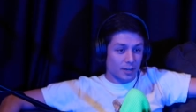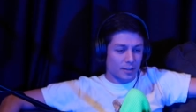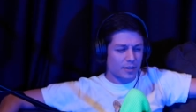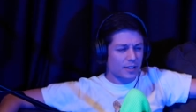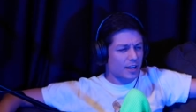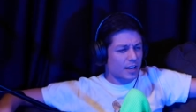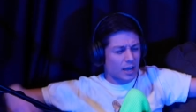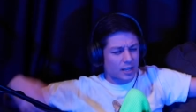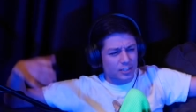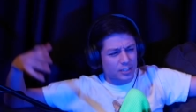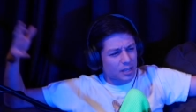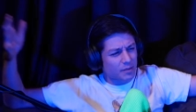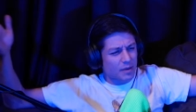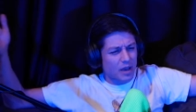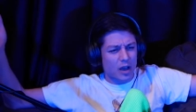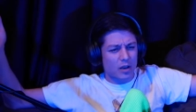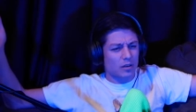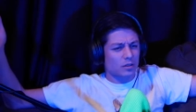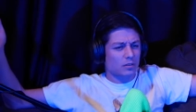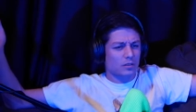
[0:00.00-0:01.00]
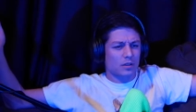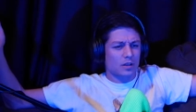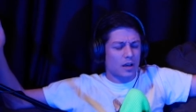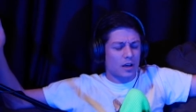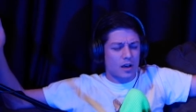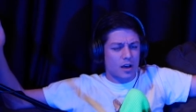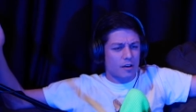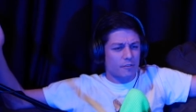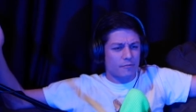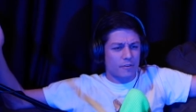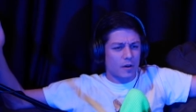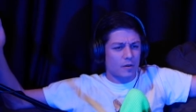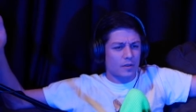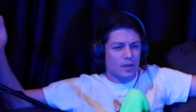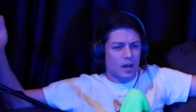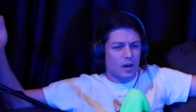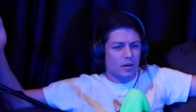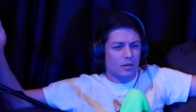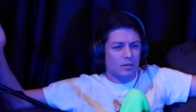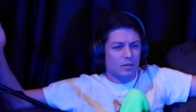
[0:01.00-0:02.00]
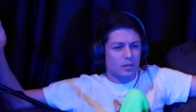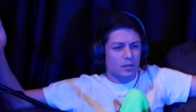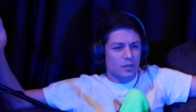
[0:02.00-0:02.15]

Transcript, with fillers: And then I, somehow I, I found out.